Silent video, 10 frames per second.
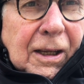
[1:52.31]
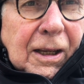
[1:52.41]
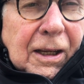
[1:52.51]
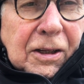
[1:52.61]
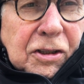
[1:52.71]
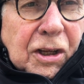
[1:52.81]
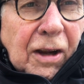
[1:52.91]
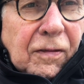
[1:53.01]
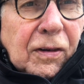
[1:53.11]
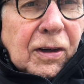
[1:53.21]
he
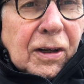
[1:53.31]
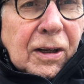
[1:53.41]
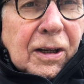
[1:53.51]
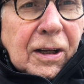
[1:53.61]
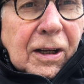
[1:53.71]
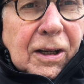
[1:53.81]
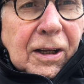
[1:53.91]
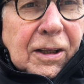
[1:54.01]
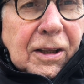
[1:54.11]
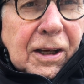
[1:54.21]
discovered
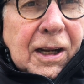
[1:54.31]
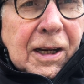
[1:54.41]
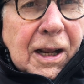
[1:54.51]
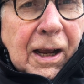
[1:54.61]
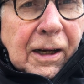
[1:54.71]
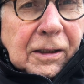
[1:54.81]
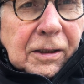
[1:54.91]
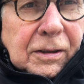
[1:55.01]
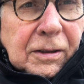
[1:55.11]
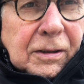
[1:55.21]
the NEAT Act
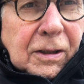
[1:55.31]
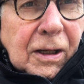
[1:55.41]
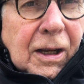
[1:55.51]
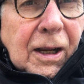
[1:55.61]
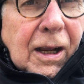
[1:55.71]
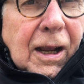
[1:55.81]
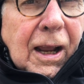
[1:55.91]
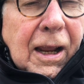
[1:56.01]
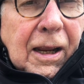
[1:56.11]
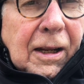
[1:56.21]

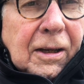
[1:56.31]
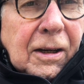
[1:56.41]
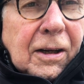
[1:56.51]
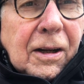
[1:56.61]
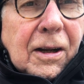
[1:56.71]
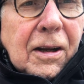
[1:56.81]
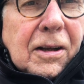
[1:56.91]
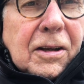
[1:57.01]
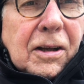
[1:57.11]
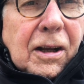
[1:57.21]
and
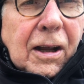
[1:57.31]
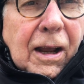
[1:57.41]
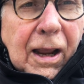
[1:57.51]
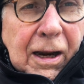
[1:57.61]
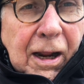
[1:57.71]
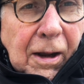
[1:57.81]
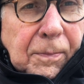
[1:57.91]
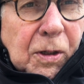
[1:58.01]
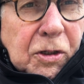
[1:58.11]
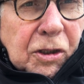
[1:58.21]

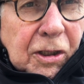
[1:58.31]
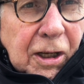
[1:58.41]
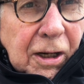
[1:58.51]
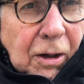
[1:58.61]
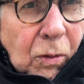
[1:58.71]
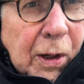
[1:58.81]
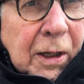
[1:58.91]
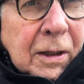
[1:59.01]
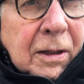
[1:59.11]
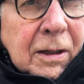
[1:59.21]
helped us get it
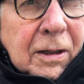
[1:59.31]
written,